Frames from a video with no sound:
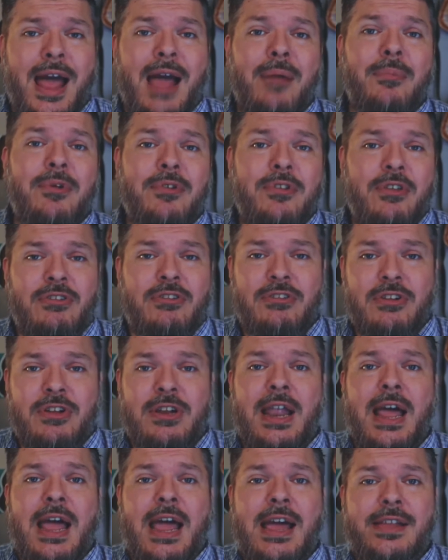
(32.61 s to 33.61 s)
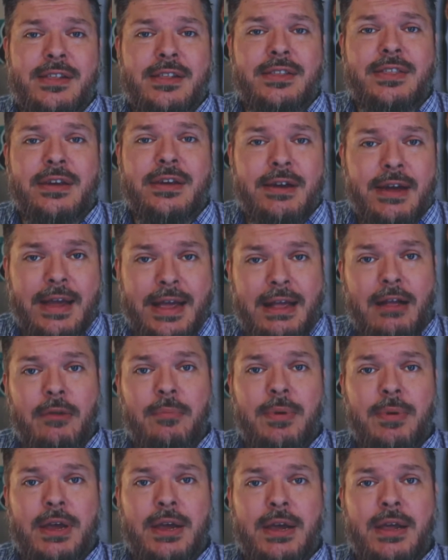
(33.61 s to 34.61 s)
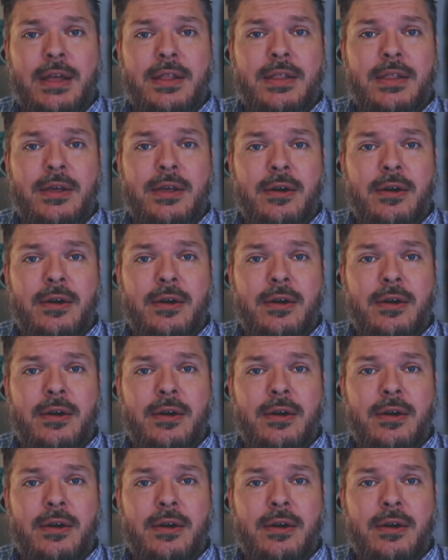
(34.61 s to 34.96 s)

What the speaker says: I'm just glad that they're helping and